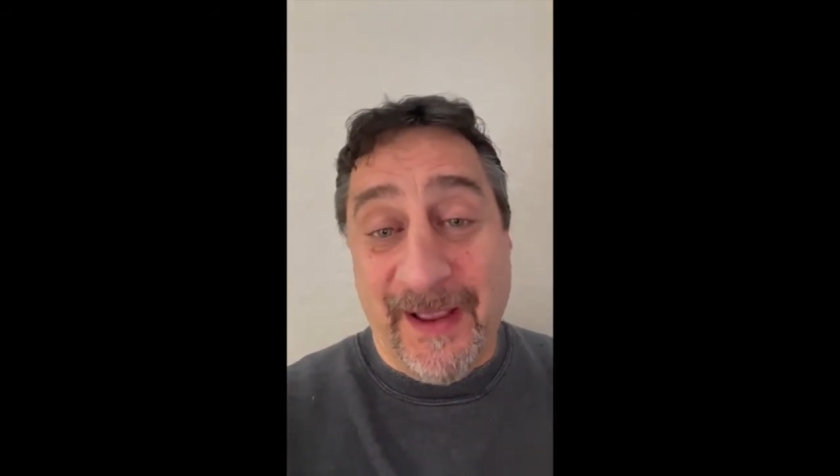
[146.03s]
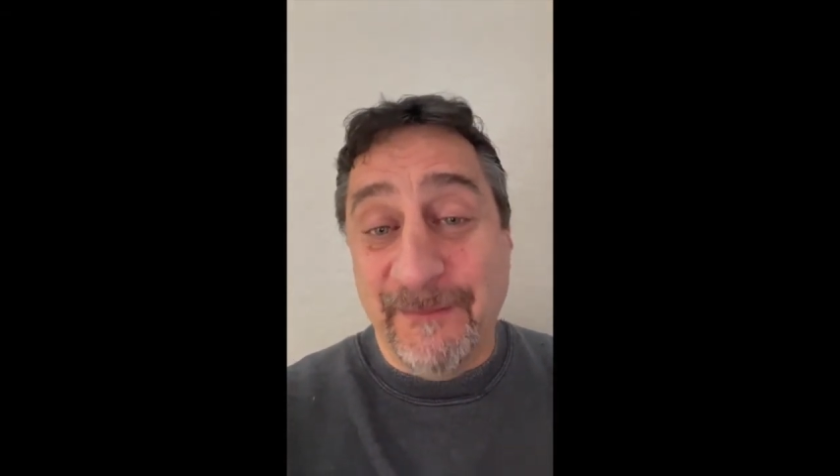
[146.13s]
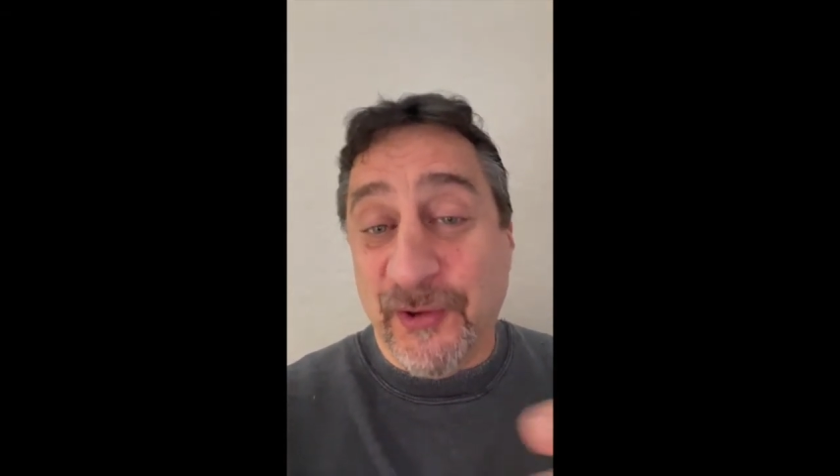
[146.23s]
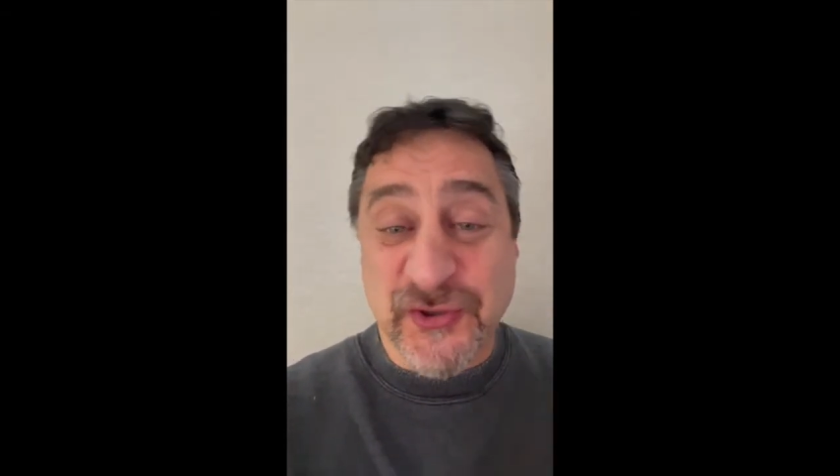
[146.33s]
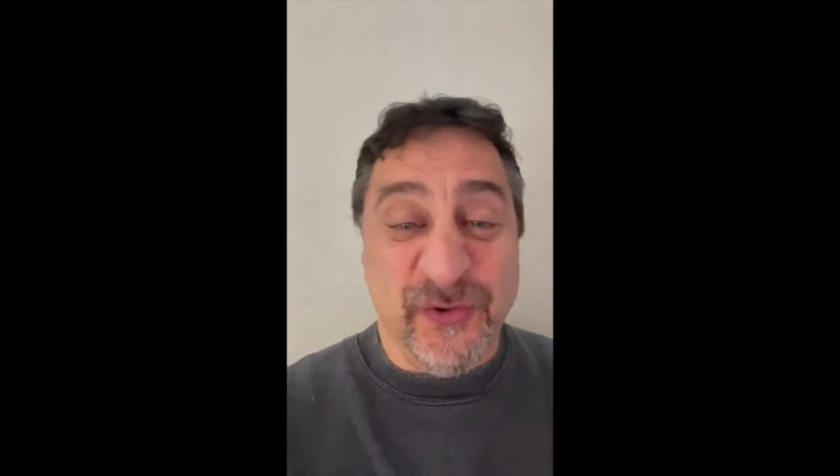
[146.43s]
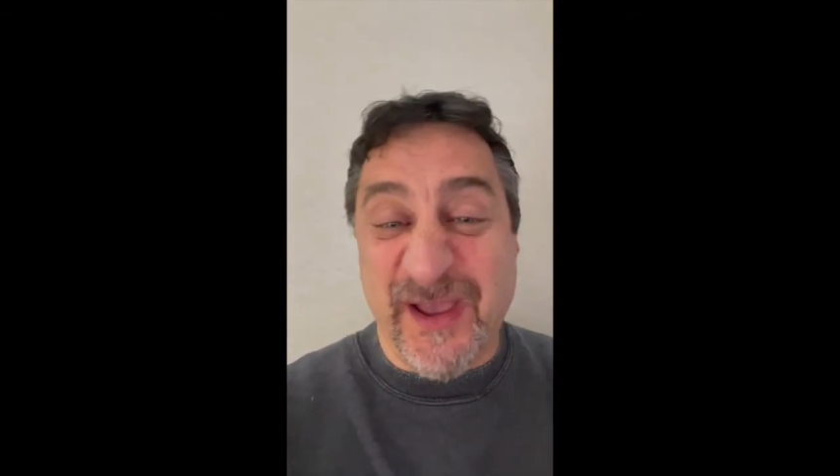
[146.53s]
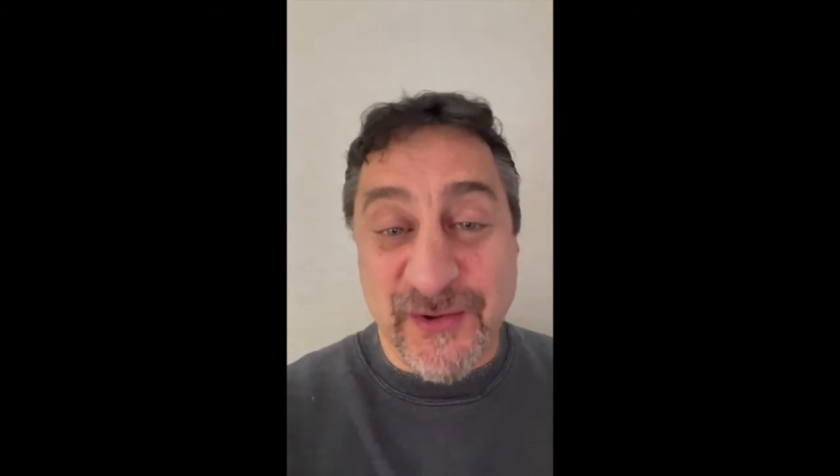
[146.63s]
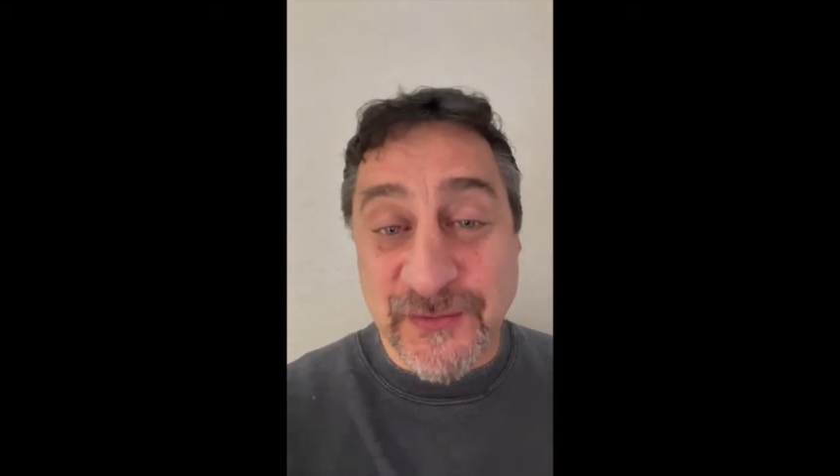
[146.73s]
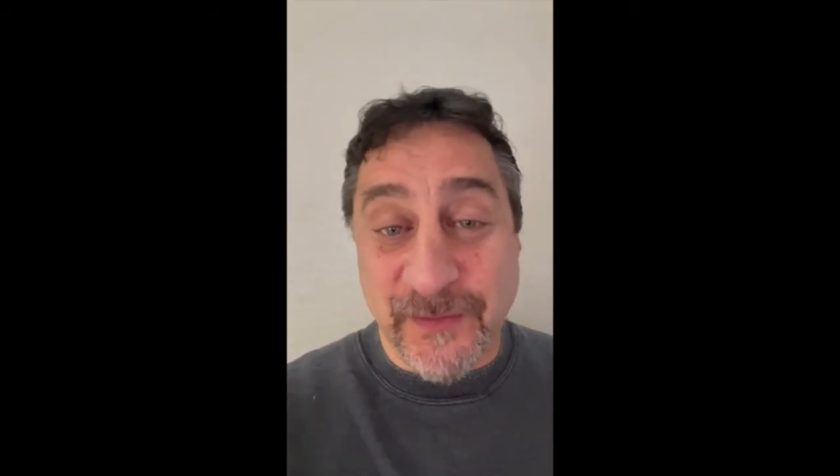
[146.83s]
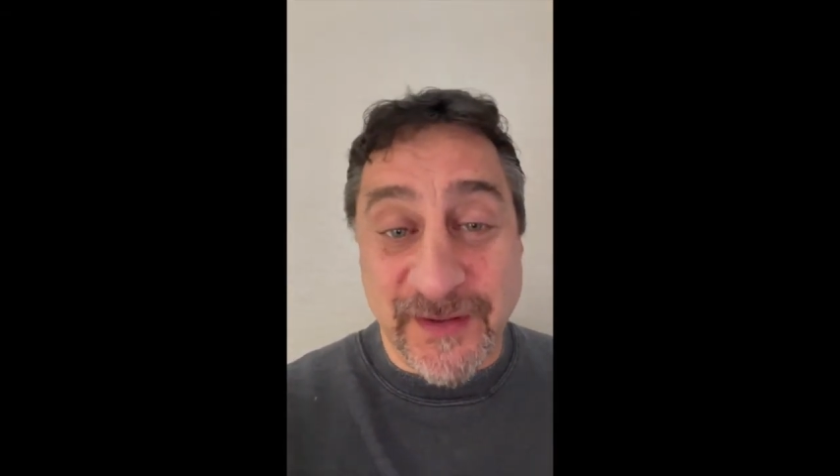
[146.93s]
I'm not sure how
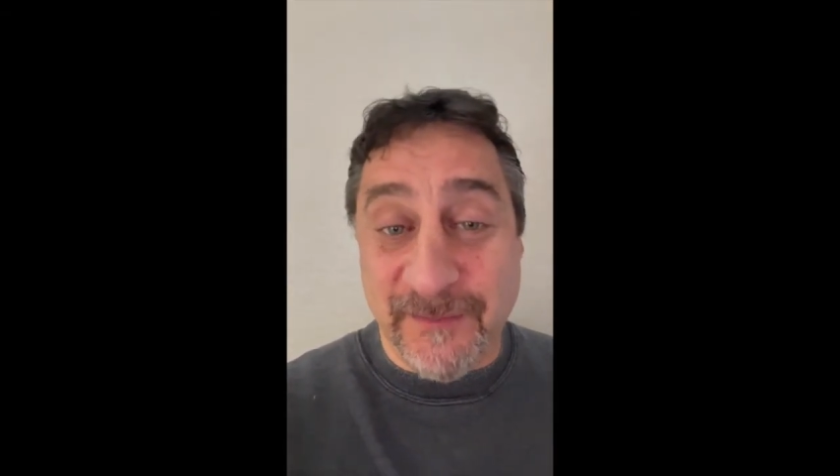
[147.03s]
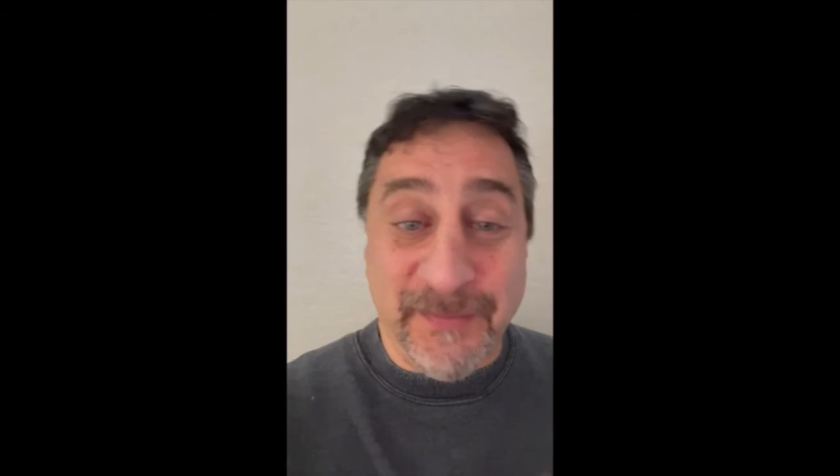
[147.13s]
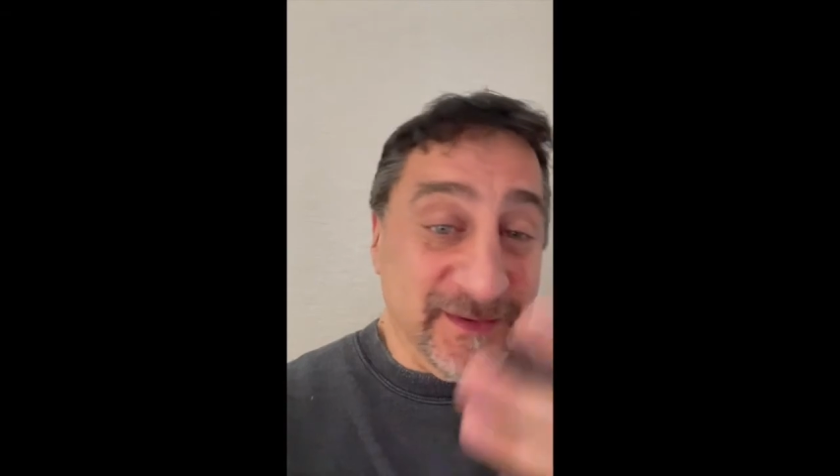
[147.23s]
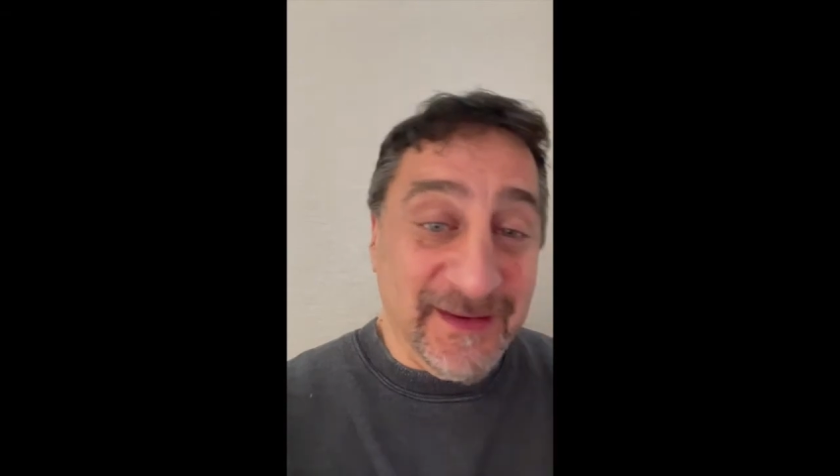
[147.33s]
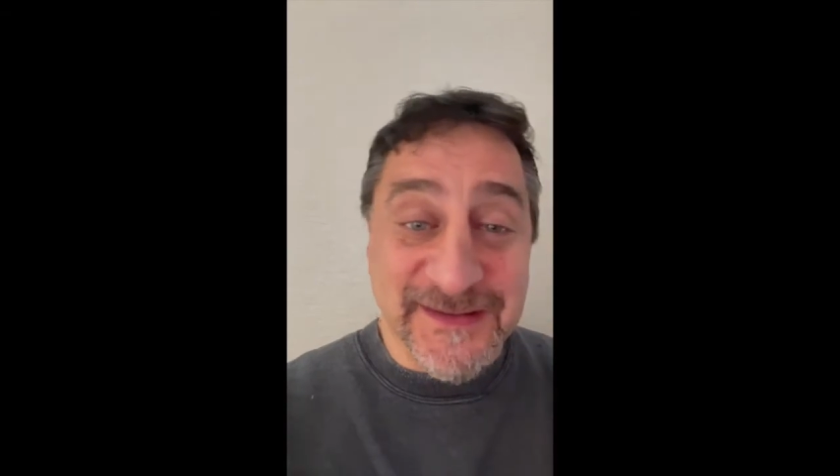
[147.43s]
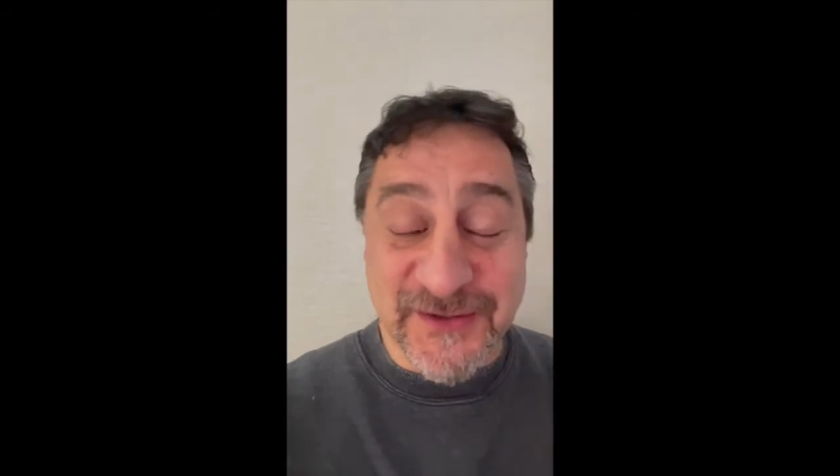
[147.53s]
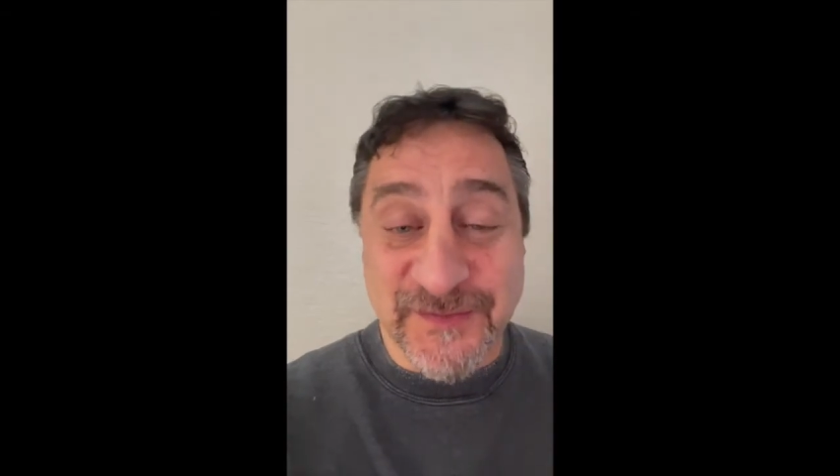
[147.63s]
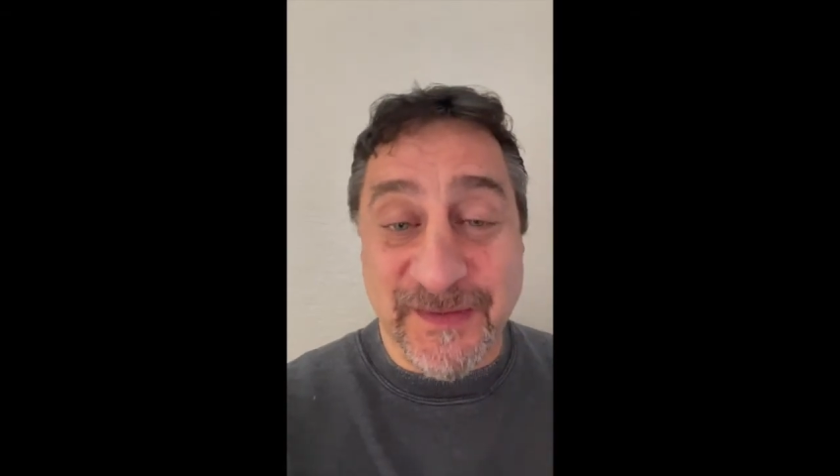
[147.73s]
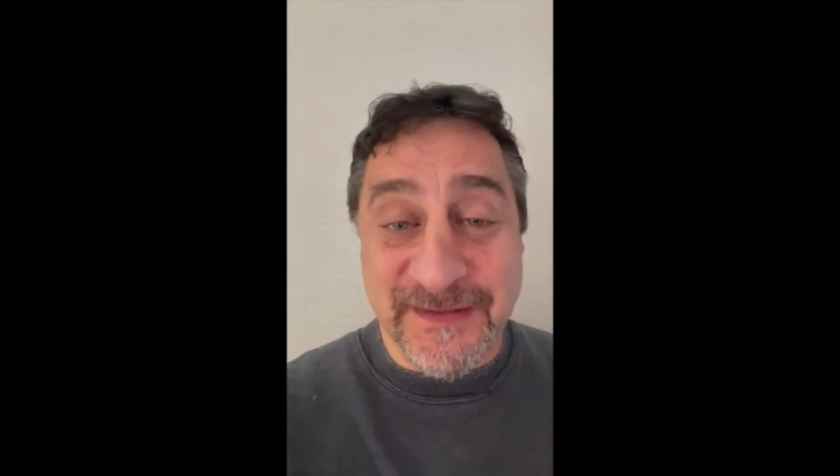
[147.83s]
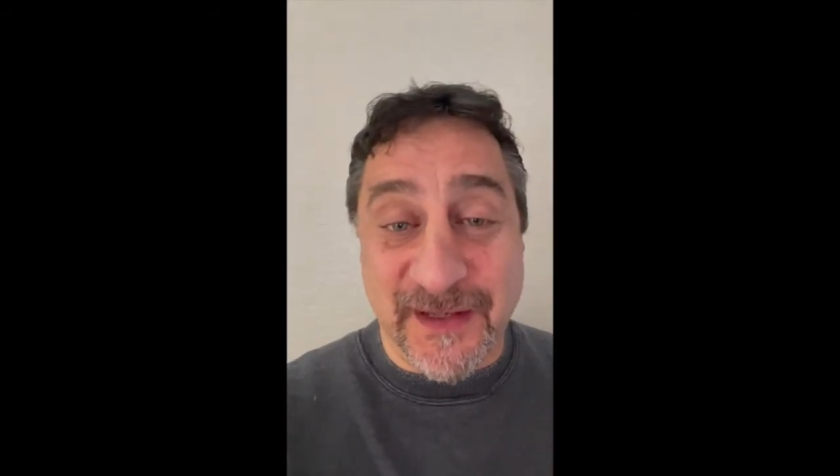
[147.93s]
to do it here, but that's
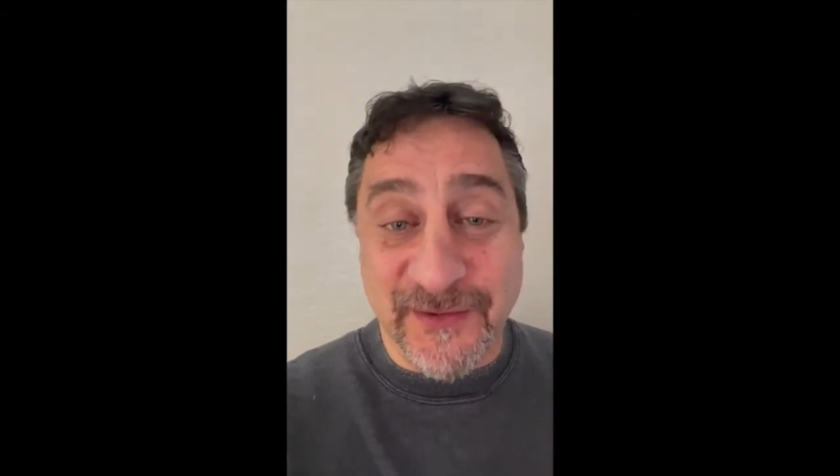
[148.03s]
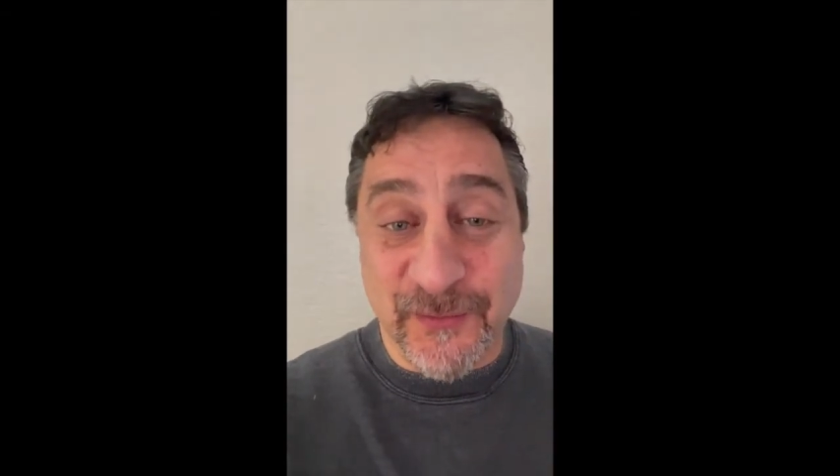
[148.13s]
just me telling